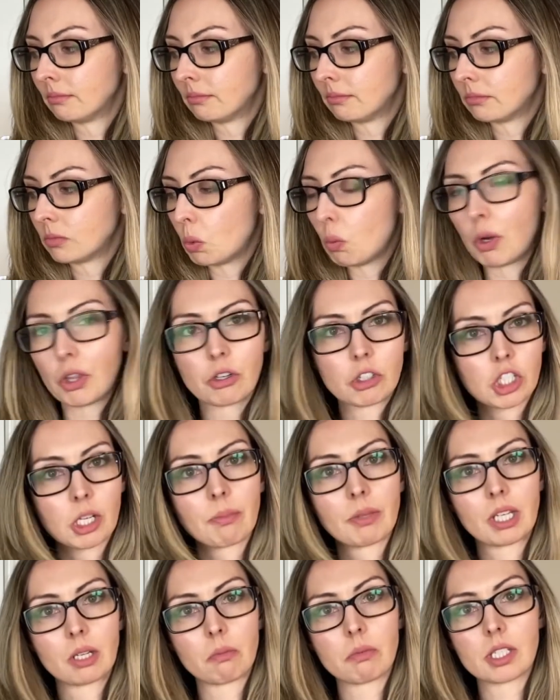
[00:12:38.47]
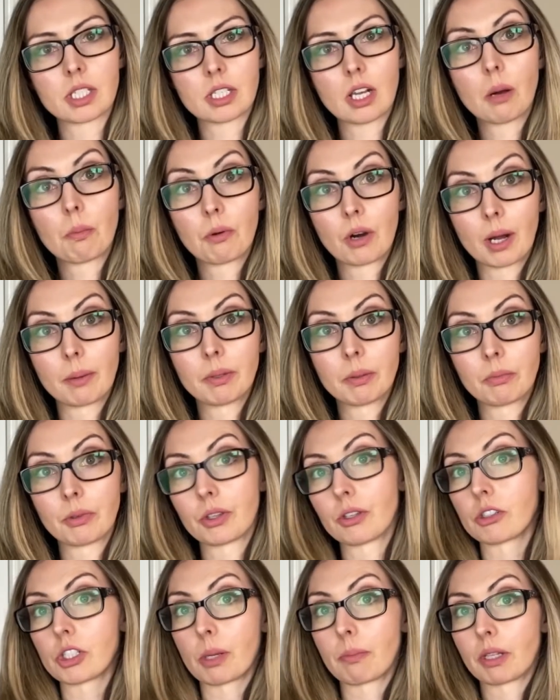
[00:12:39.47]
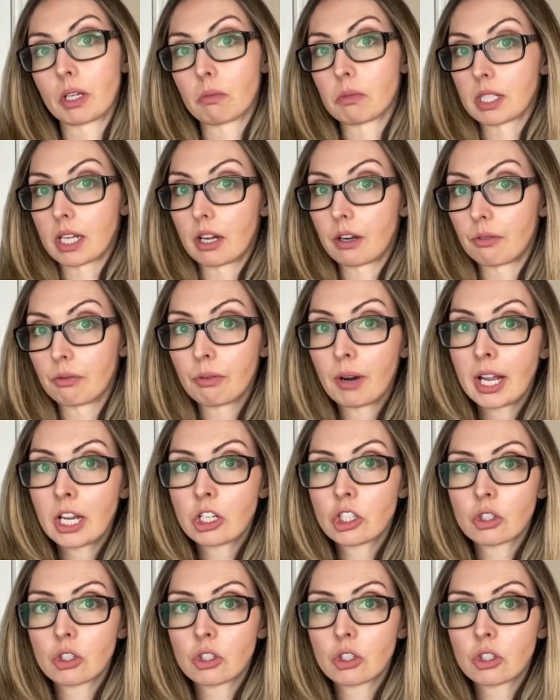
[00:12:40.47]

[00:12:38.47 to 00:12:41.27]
whether something was a problem, whether something was out of range,